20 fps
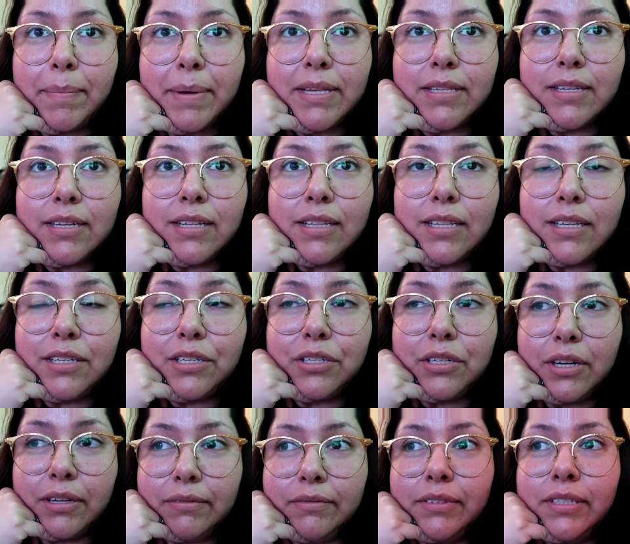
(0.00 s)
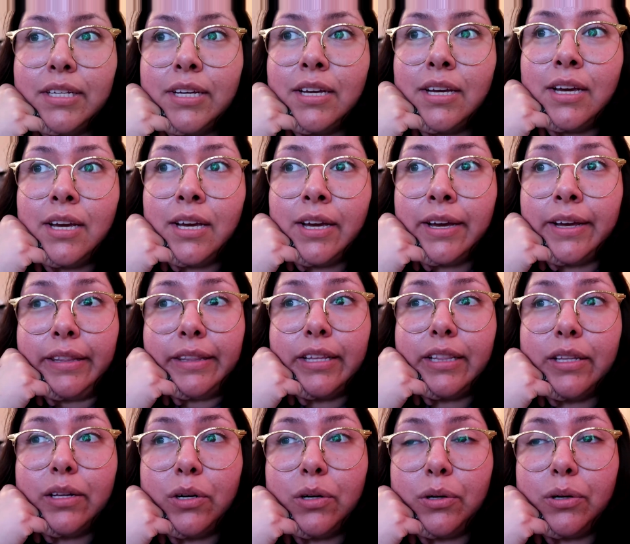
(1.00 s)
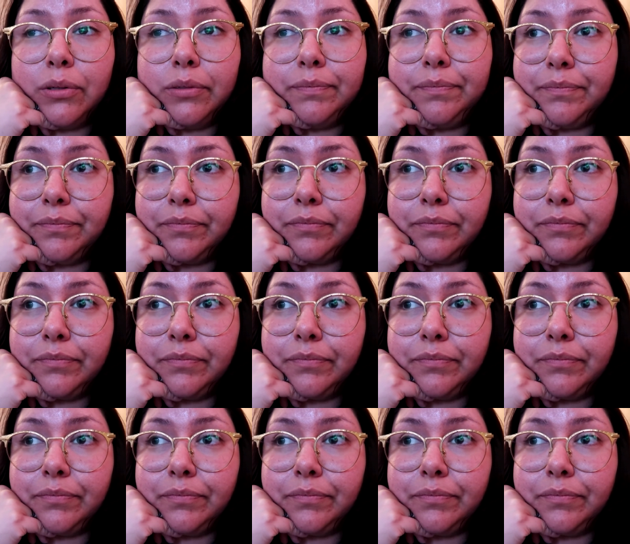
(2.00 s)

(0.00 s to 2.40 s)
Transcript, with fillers: basically shoved the little